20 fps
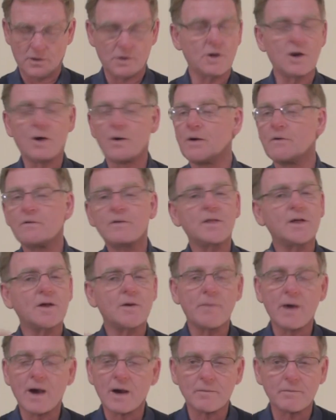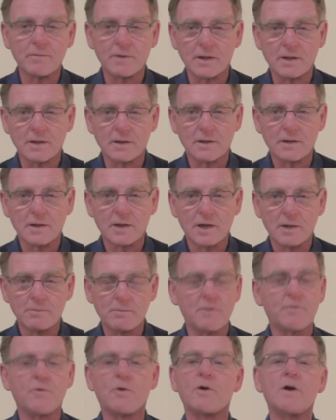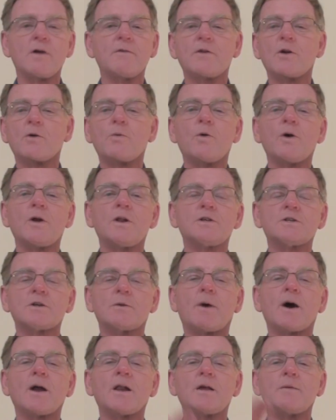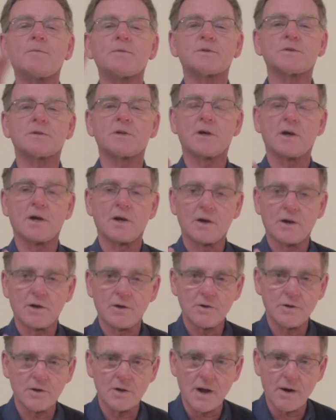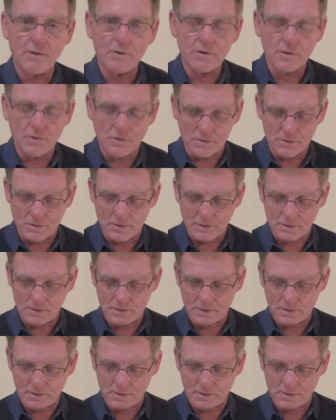You know everything about me. Before even a word is on my lips, you know it all.